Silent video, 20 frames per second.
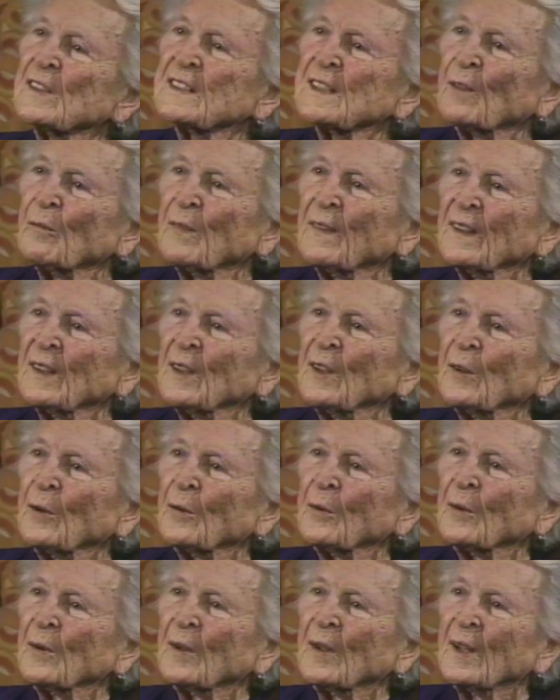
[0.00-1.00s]
for something
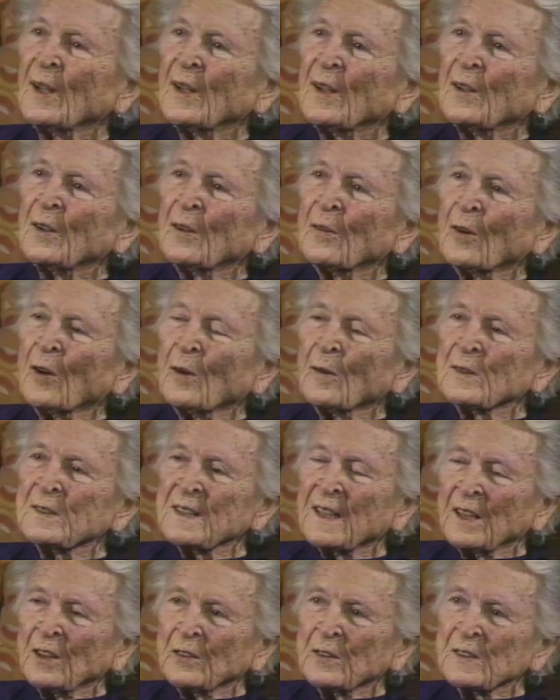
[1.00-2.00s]
new. You're
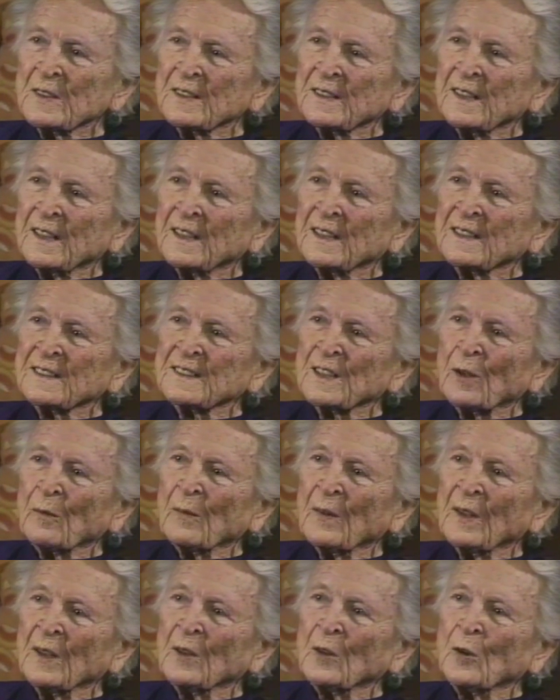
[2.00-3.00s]
always interested in
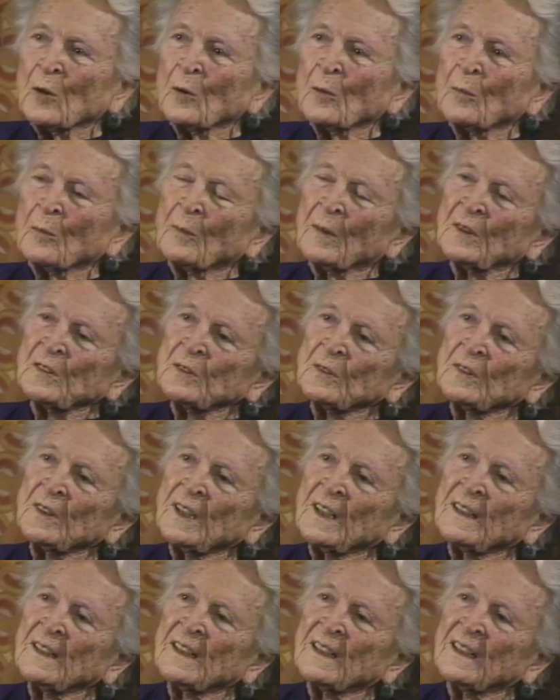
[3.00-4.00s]
something new, but you
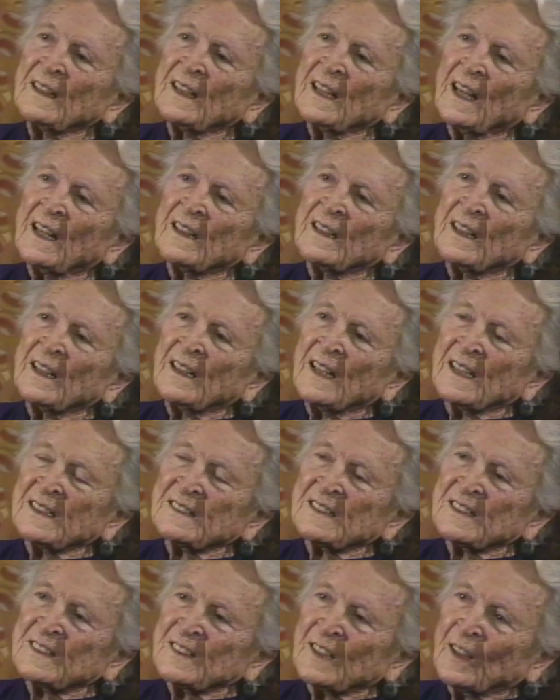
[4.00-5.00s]
needn't
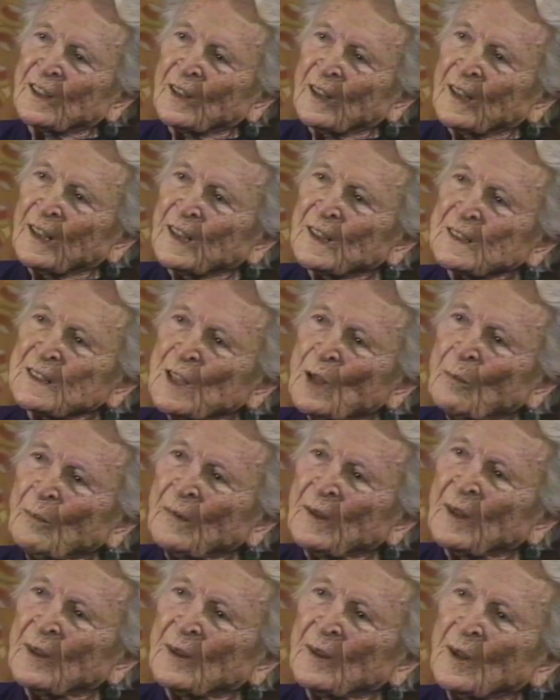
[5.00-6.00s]
necessarily
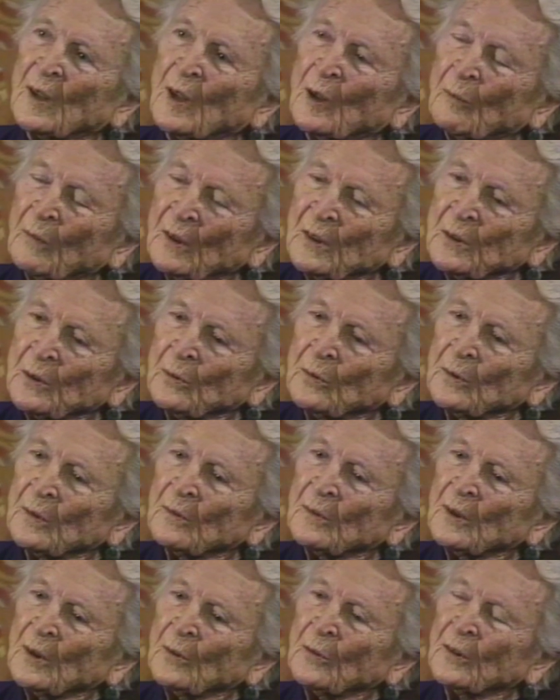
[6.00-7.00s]
accept it. But you
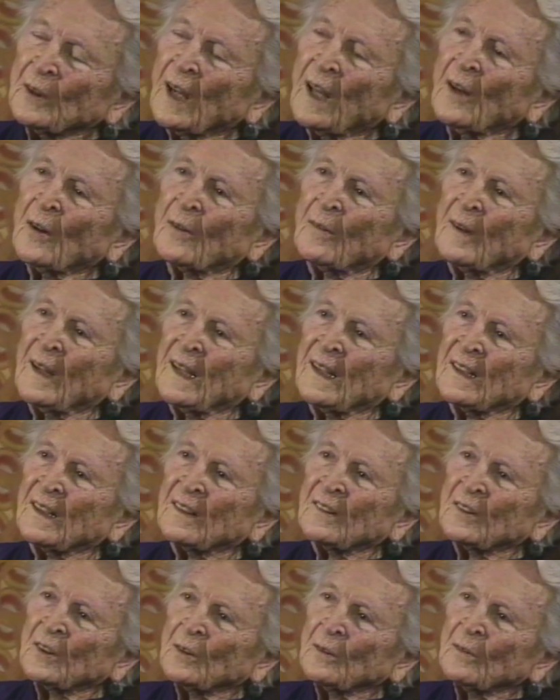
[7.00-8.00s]
tolerate
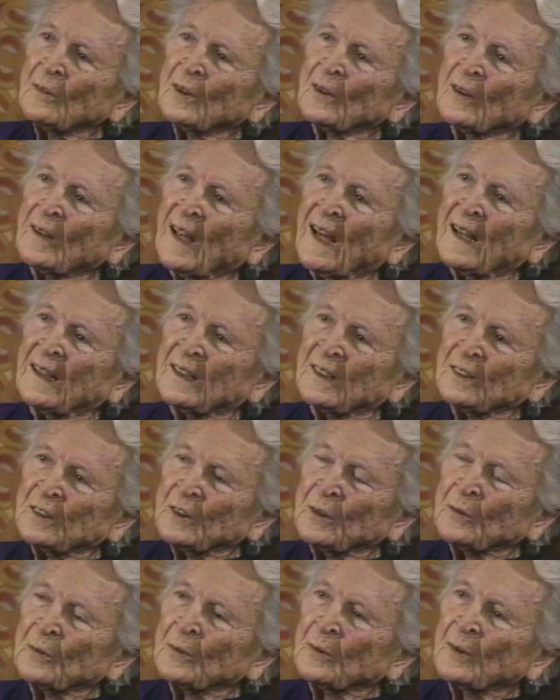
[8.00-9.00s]
it, you look at it,
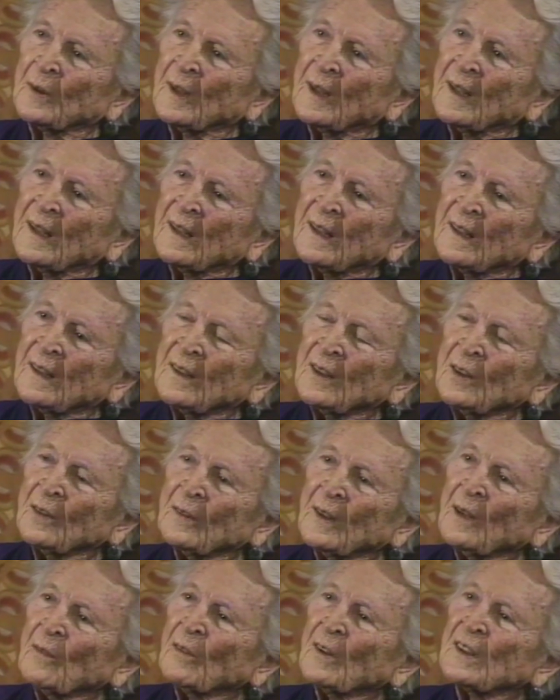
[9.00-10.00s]
you
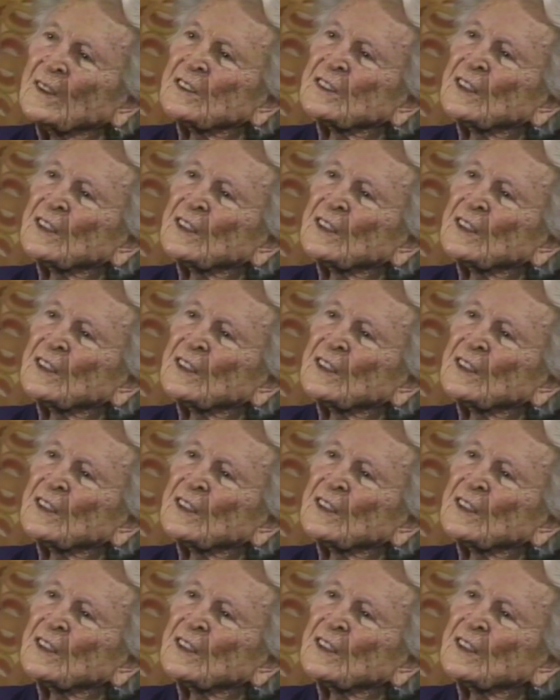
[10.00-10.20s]
give it a